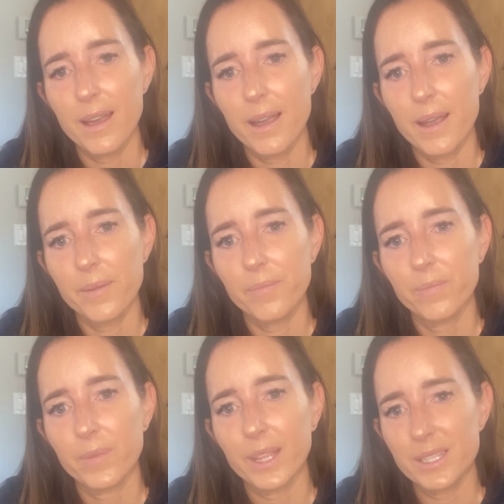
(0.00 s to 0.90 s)

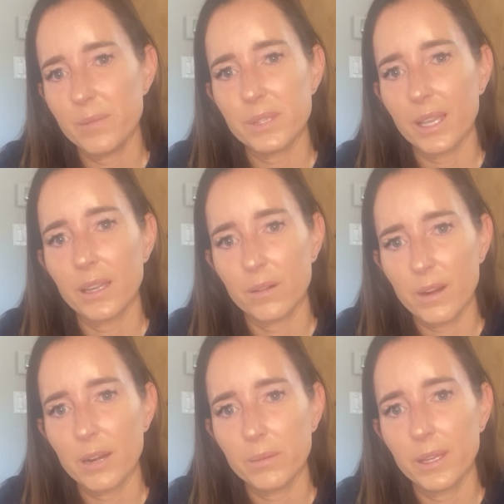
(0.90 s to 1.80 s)
That seems like an
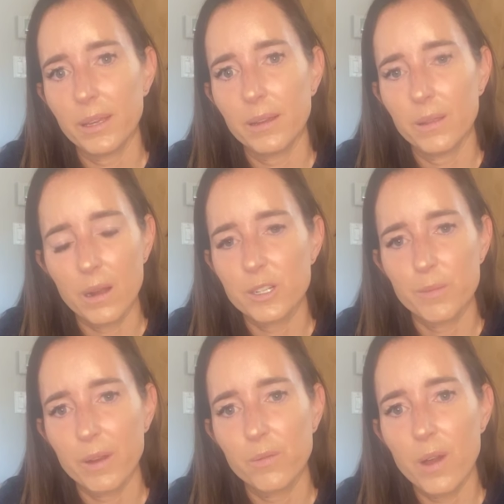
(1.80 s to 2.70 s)
incredibly large
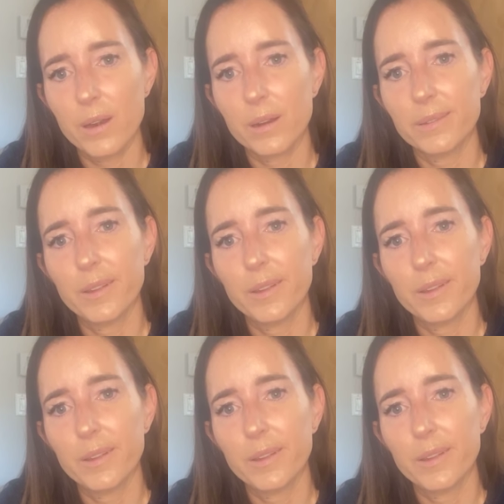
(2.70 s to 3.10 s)
amount of water.